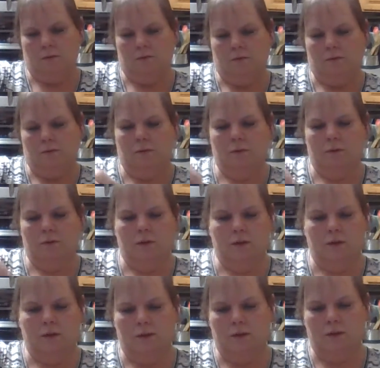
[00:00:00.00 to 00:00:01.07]
for
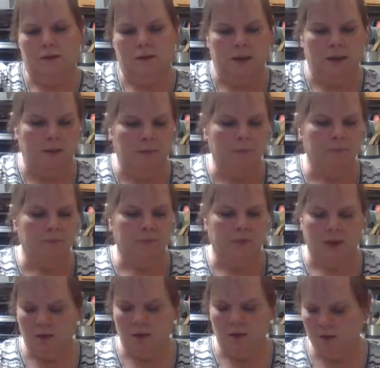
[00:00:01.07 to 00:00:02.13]
the stem,
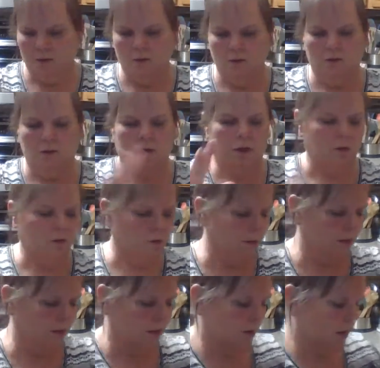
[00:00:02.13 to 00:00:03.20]
and then they'll just start
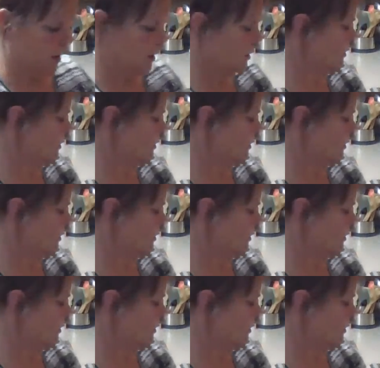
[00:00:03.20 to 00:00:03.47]
growing again.